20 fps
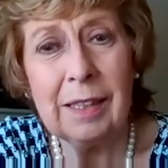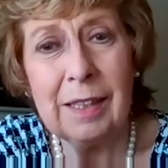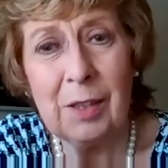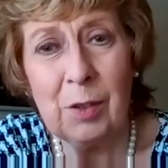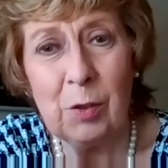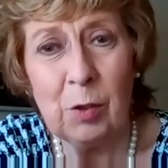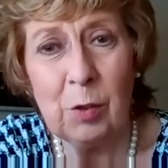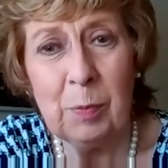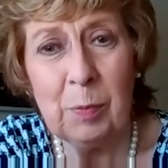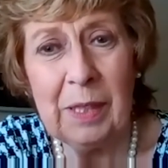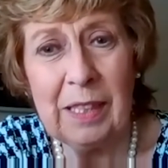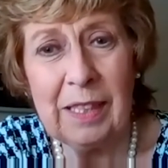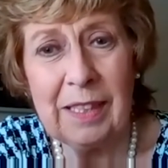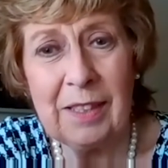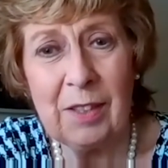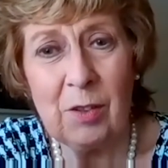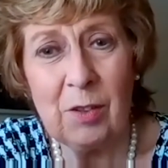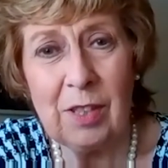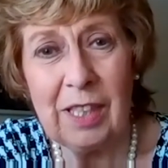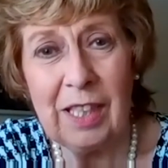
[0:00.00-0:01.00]
the European
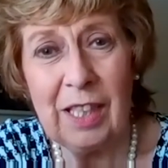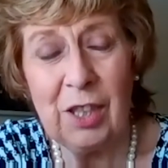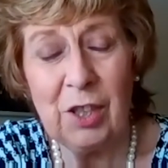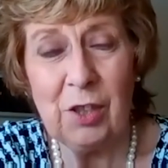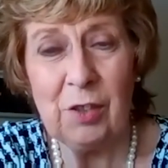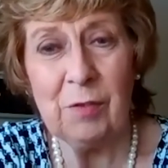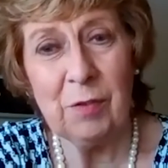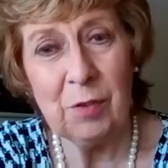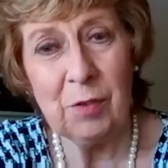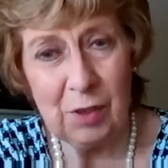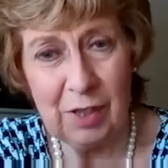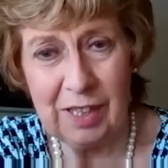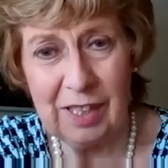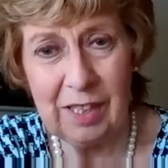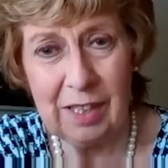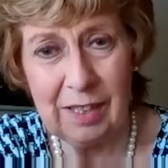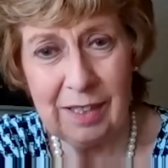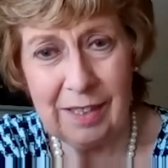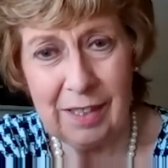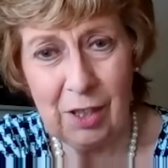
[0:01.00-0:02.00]
Association for
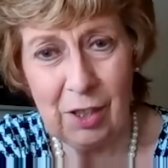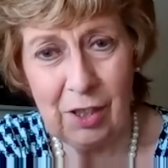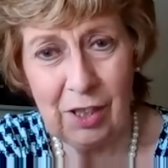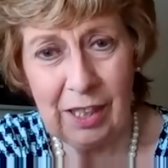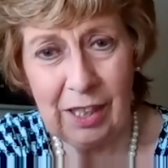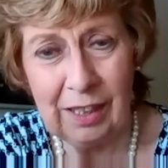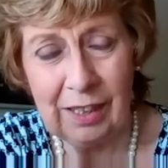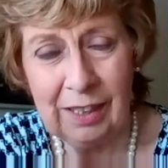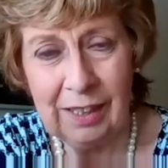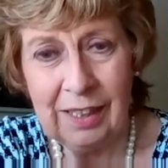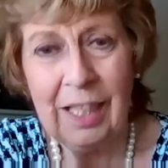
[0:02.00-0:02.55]
Distance Learning.